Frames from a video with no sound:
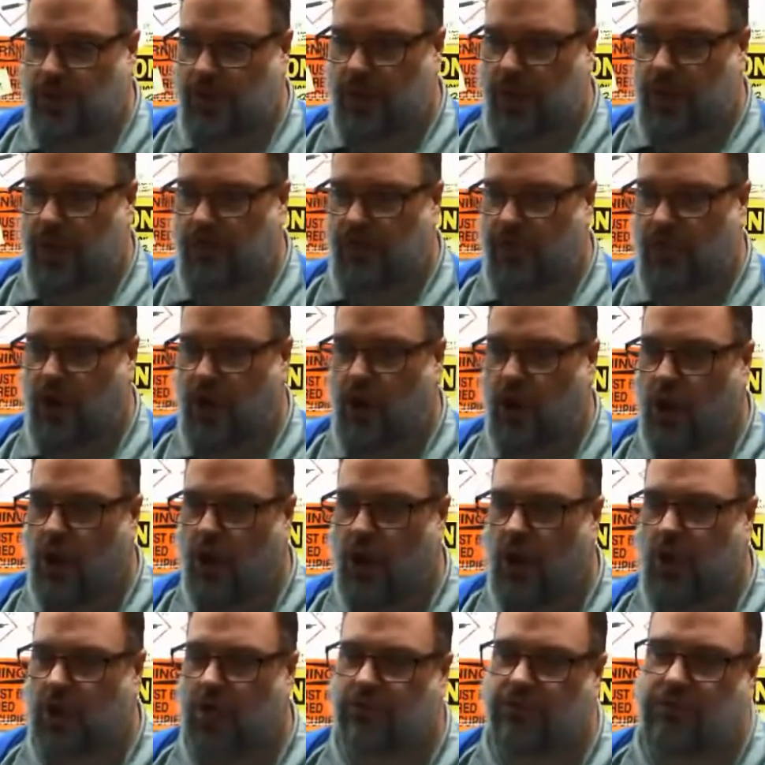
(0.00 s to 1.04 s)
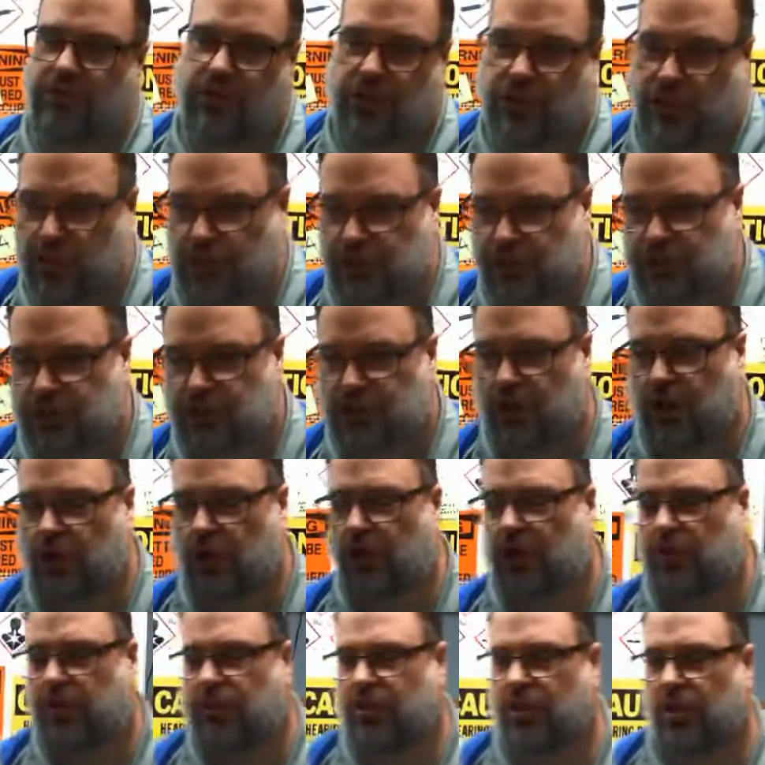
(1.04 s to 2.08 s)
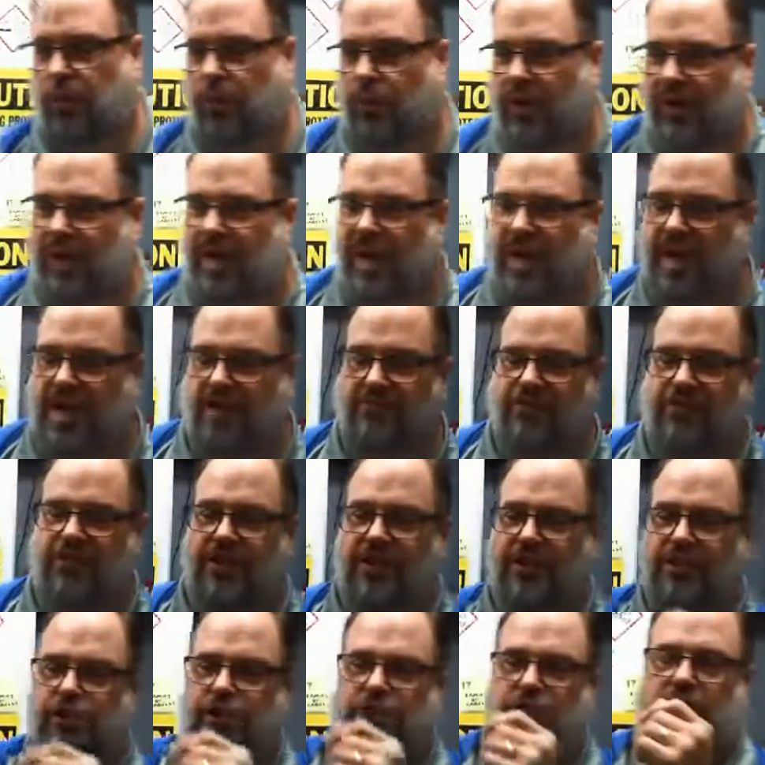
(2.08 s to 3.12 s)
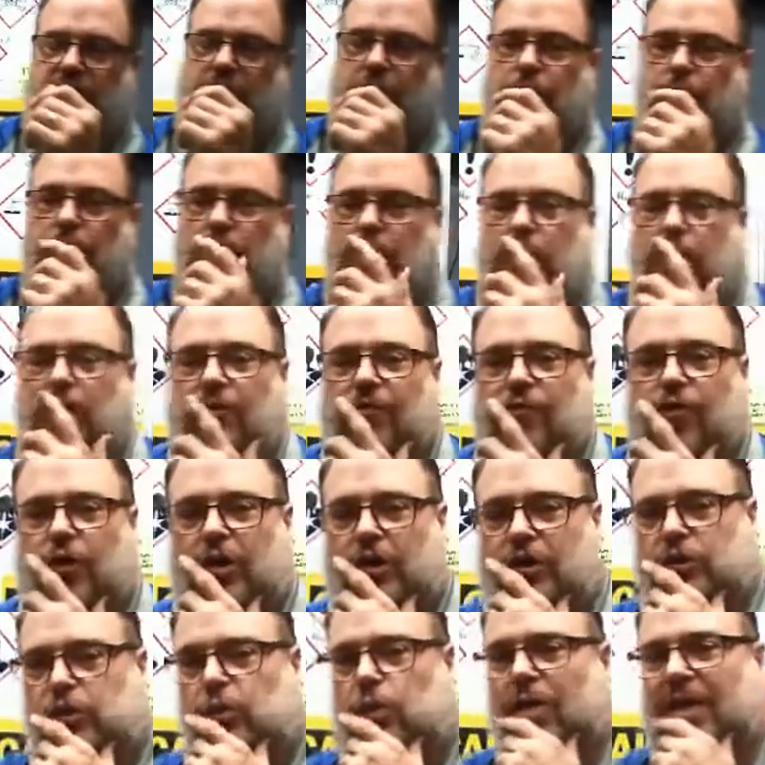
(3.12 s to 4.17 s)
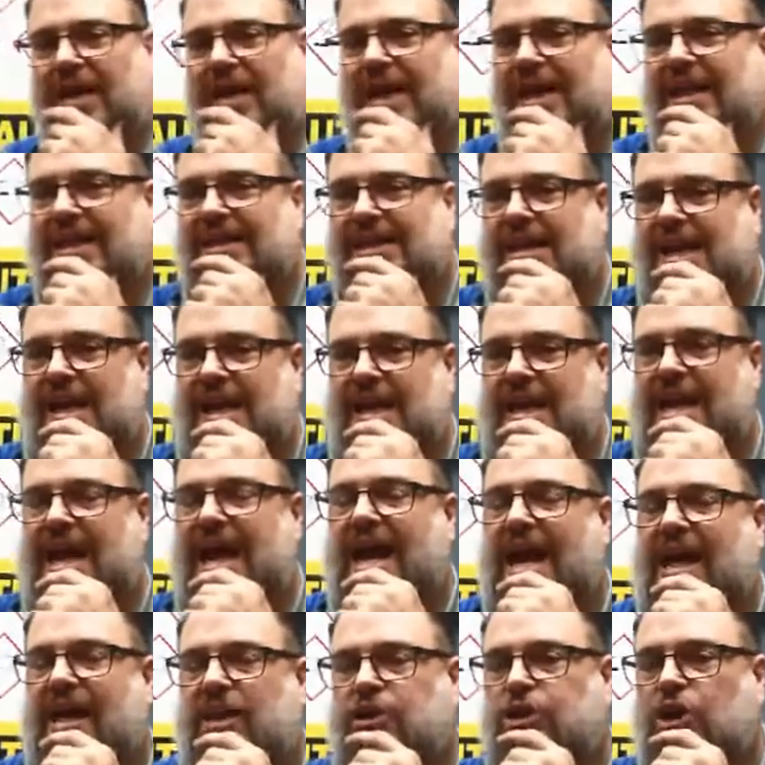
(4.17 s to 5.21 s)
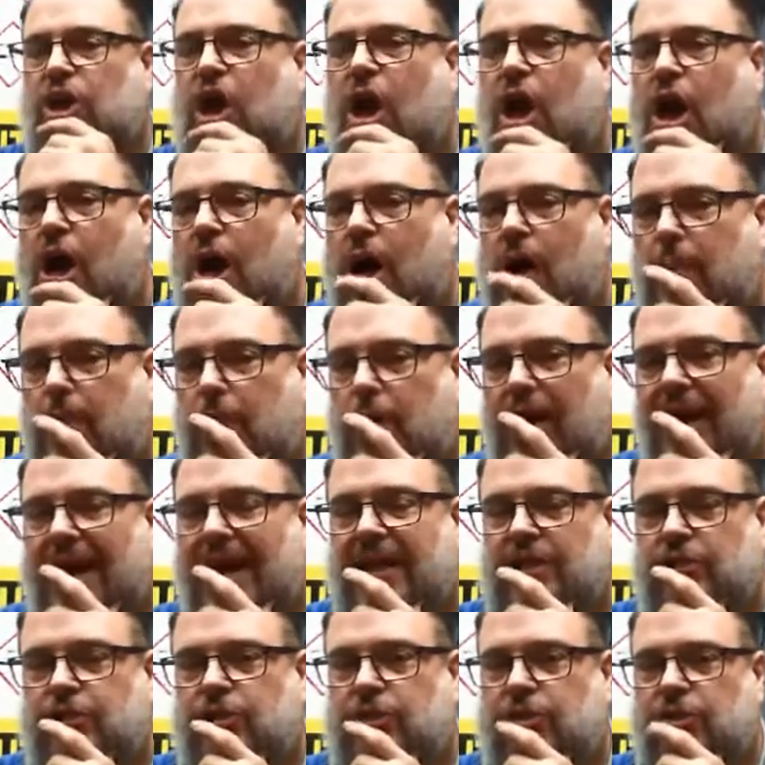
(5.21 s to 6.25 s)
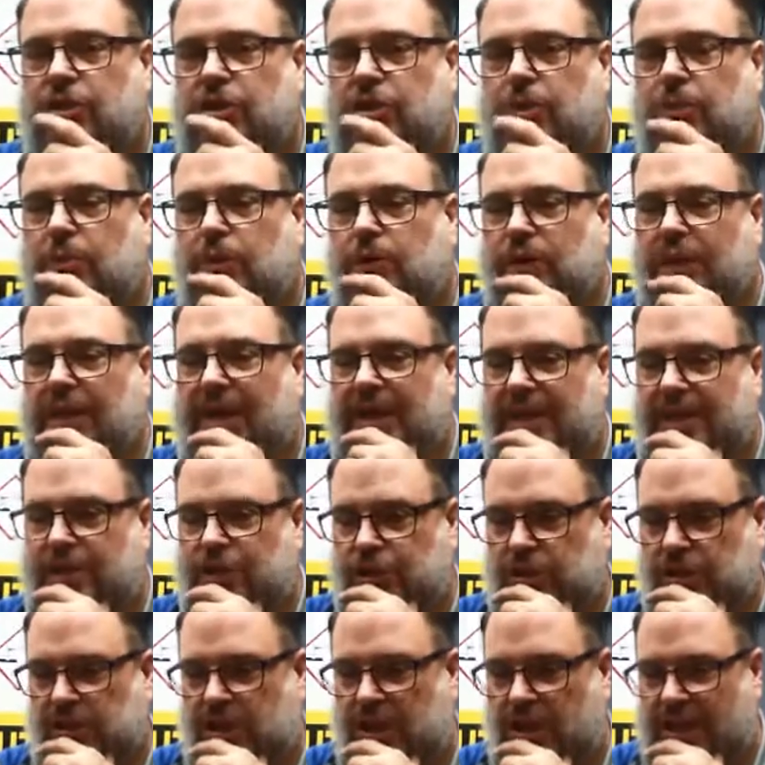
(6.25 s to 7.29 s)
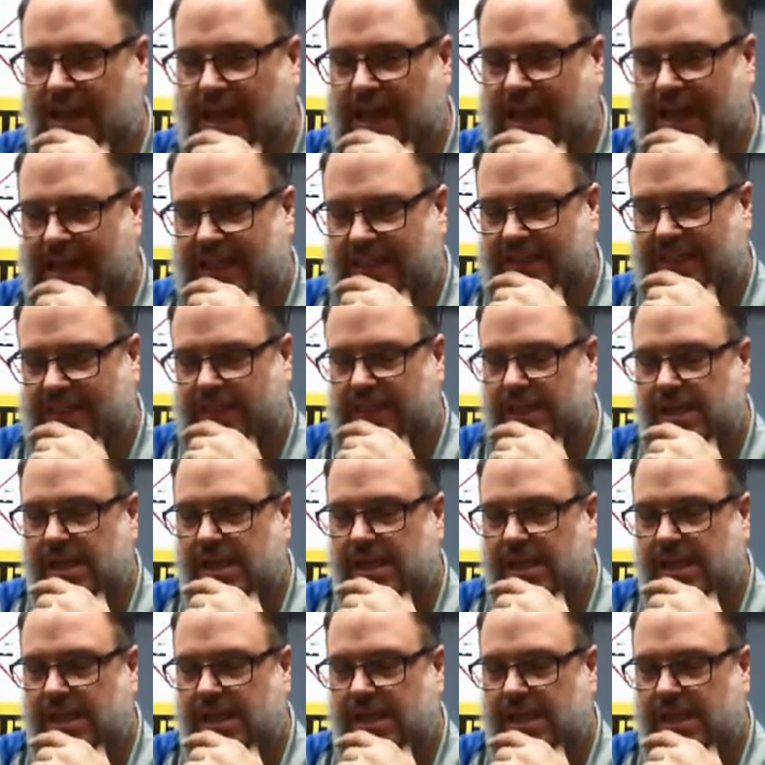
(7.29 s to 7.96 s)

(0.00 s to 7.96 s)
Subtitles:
of all of the concerns that we have this year for our 2018 HazCom or Hazardous Communication class.